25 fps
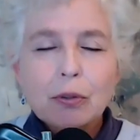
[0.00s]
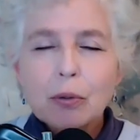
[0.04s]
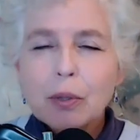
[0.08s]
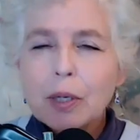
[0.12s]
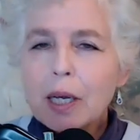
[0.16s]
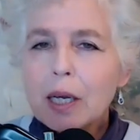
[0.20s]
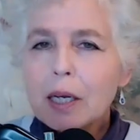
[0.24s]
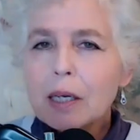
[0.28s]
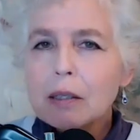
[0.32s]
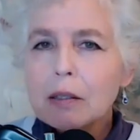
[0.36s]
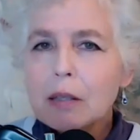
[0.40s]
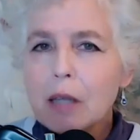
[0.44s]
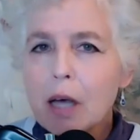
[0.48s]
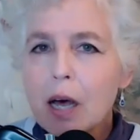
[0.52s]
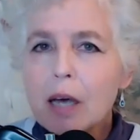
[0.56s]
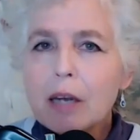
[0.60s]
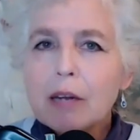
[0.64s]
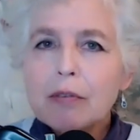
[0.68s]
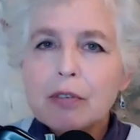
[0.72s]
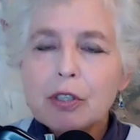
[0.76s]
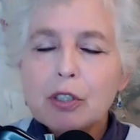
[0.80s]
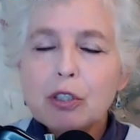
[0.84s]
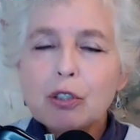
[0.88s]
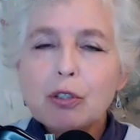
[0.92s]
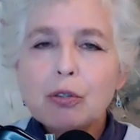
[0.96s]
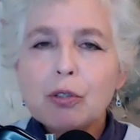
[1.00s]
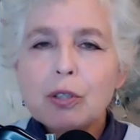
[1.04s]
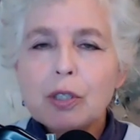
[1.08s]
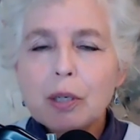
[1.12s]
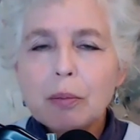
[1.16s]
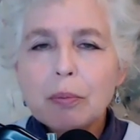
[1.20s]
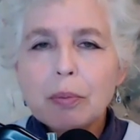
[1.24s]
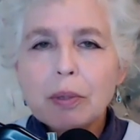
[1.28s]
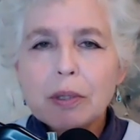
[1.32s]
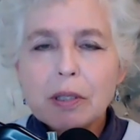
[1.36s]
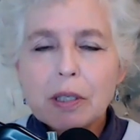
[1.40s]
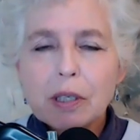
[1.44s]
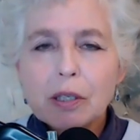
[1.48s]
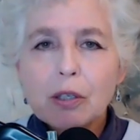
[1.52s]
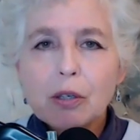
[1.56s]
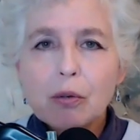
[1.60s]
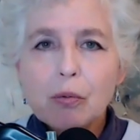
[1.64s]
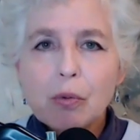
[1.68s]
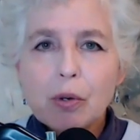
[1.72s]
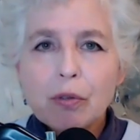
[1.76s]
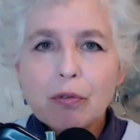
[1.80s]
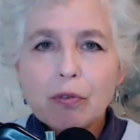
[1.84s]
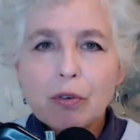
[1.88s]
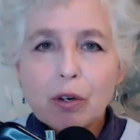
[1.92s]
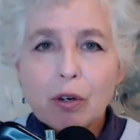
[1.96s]
We had a lot of issues he had been
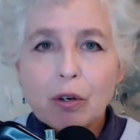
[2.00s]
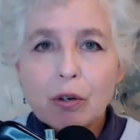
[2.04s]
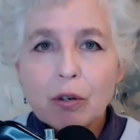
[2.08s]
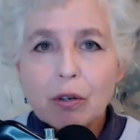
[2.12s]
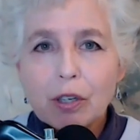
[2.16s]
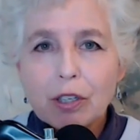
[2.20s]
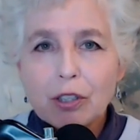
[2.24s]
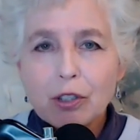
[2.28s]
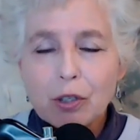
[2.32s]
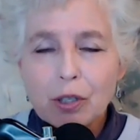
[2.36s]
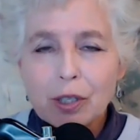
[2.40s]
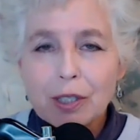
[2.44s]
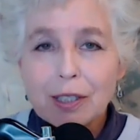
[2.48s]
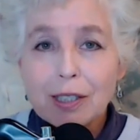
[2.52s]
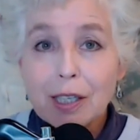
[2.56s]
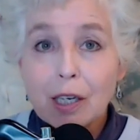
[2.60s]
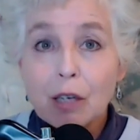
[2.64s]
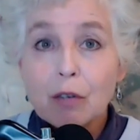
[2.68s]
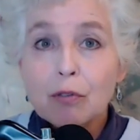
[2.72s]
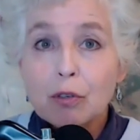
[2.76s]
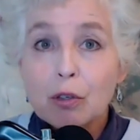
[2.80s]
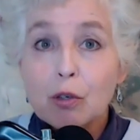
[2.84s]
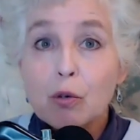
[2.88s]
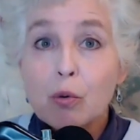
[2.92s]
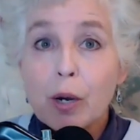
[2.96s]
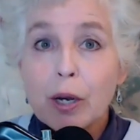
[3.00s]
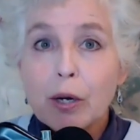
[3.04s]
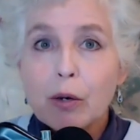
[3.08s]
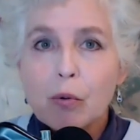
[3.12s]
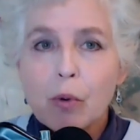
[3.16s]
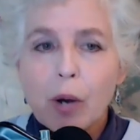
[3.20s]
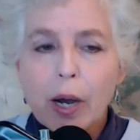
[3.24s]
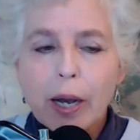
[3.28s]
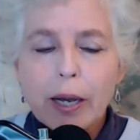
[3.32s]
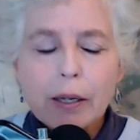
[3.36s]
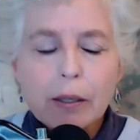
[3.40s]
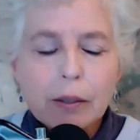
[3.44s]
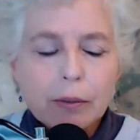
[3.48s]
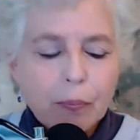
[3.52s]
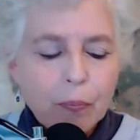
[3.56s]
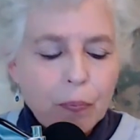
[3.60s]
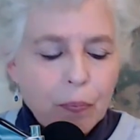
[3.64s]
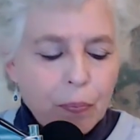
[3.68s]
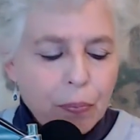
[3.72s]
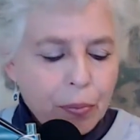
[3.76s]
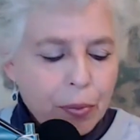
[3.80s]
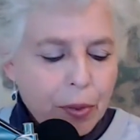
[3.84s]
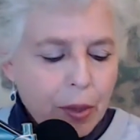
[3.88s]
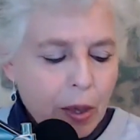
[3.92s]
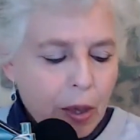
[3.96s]
dealing with you could tell, for quite a while.
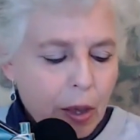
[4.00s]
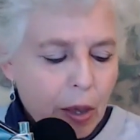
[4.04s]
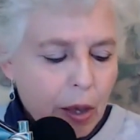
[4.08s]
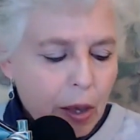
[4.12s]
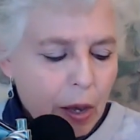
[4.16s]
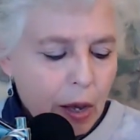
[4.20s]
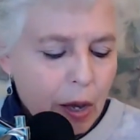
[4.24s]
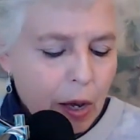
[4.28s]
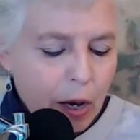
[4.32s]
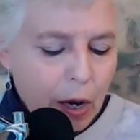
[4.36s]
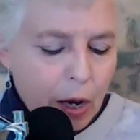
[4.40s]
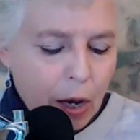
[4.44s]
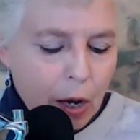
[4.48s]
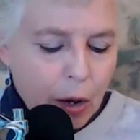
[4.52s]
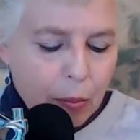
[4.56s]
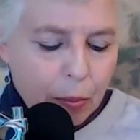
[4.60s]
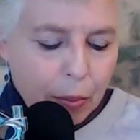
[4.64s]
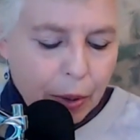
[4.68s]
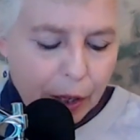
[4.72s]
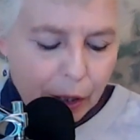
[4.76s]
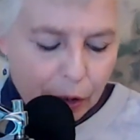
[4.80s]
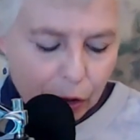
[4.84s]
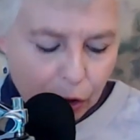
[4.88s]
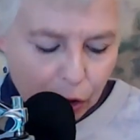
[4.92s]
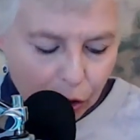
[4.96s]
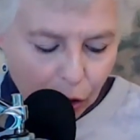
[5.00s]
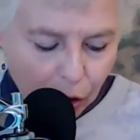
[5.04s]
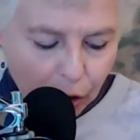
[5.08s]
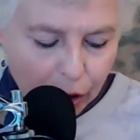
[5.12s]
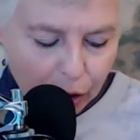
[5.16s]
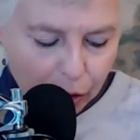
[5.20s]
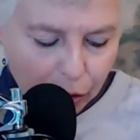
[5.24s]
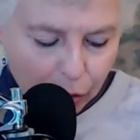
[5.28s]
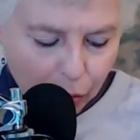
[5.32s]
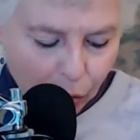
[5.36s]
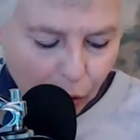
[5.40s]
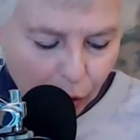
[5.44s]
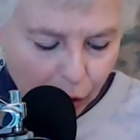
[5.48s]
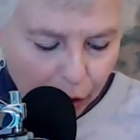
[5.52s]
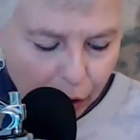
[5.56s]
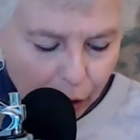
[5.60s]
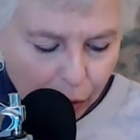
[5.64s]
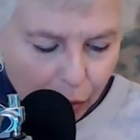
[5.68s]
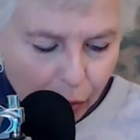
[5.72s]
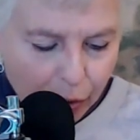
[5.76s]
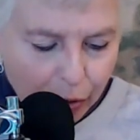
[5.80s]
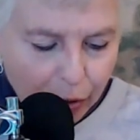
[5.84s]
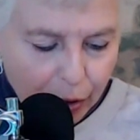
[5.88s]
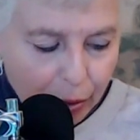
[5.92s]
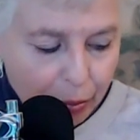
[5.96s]
But I started
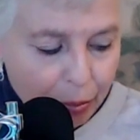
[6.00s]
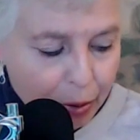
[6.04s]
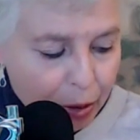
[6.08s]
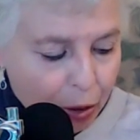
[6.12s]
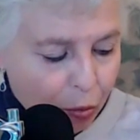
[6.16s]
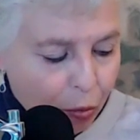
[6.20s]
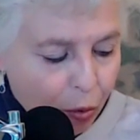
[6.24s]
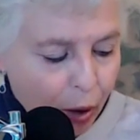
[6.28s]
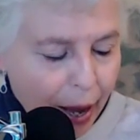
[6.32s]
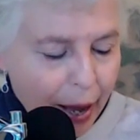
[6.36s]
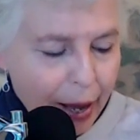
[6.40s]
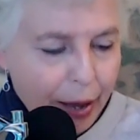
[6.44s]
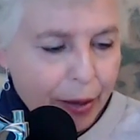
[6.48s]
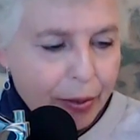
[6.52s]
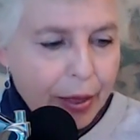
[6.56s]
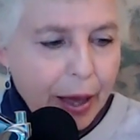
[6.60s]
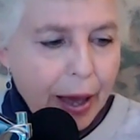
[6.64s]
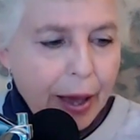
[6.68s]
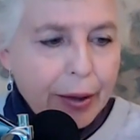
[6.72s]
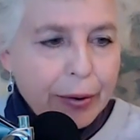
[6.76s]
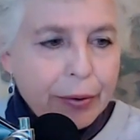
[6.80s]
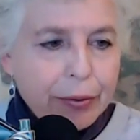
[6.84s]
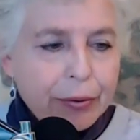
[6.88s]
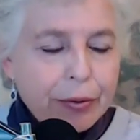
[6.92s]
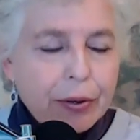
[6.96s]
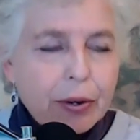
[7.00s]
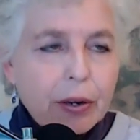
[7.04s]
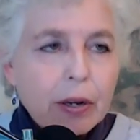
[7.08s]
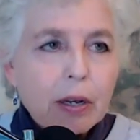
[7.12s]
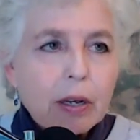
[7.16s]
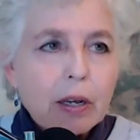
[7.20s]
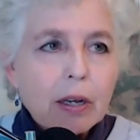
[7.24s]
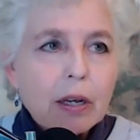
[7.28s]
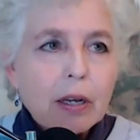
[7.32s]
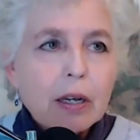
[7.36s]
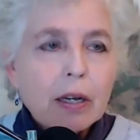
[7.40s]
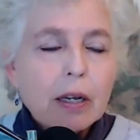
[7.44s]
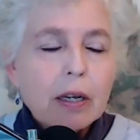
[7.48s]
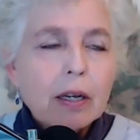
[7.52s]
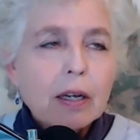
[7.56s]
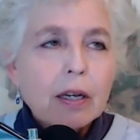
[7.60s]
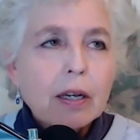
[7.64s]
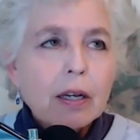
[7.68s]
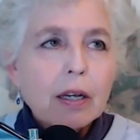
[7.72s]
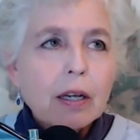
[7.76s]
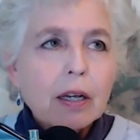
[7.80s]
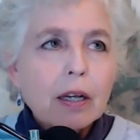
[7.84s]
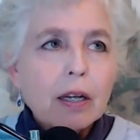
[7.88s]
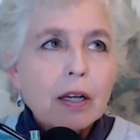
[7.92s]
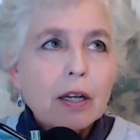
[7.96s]
working with him in a way that
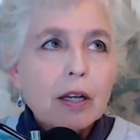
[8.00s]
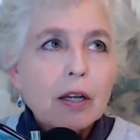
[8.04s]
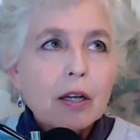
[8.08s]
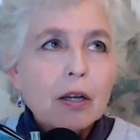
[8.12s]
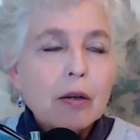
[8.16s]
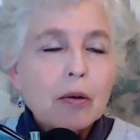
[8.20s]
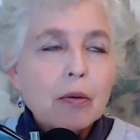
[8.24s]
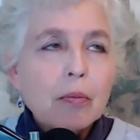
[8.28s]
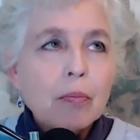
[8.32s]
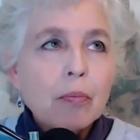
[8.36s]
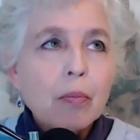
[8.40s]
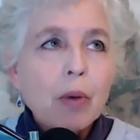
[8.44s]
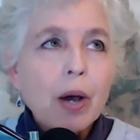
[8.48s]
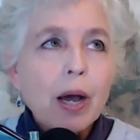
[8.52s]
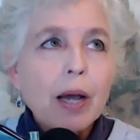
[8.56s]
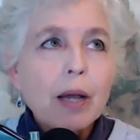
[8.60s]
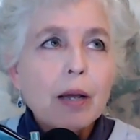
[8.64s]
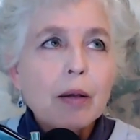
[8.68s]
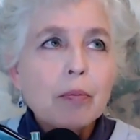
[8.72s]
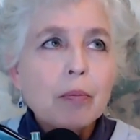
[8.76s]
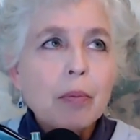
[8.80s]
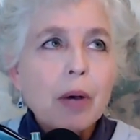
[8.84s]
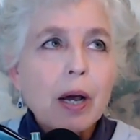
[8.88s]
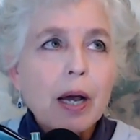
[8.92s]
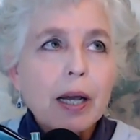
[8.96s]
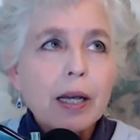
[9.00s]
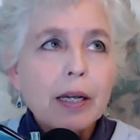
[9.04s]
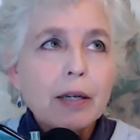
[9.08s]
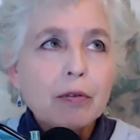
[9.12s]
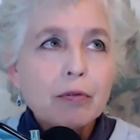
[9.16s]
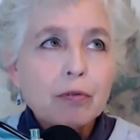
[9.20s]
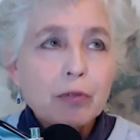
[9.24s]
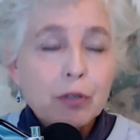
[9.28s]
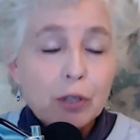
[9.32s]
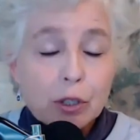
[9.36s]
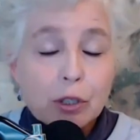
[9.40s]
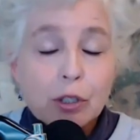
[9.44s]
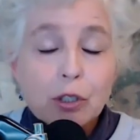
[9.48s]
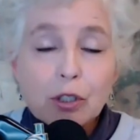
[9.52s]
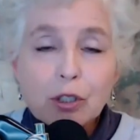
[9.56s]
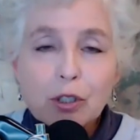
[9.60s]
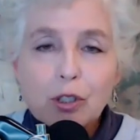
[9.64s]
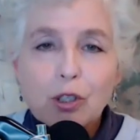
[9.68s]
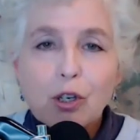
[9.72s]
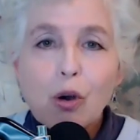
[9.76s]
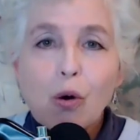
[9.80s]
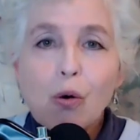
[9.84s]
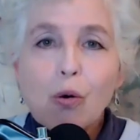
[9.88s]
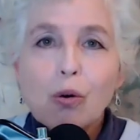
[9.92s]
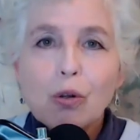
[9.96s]
my
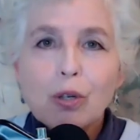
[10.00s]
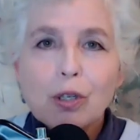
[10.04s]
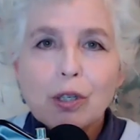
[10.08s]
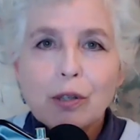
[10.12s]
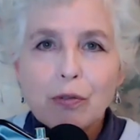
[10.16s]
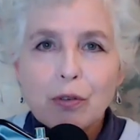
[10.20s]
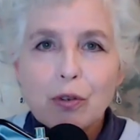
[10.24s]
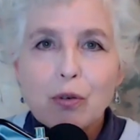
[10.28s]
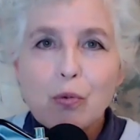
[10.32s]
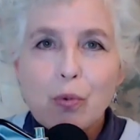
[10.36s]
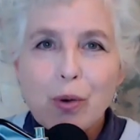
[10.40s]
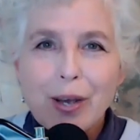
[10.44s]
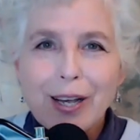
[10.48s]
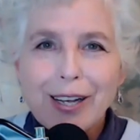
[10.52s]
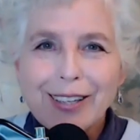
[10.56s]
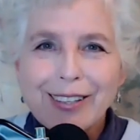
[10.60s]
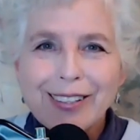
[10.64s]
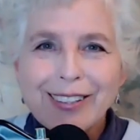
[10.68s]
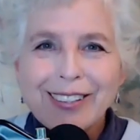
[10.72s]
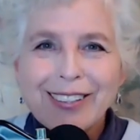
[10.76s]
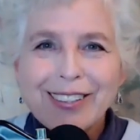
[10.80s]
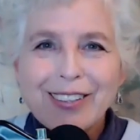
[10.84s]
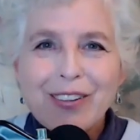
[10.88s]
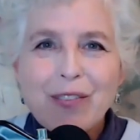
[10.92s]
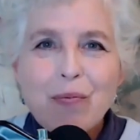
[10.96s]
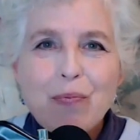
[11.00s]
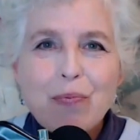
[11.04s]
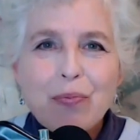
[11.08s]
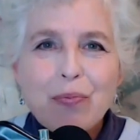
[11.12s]
first goal, if you will,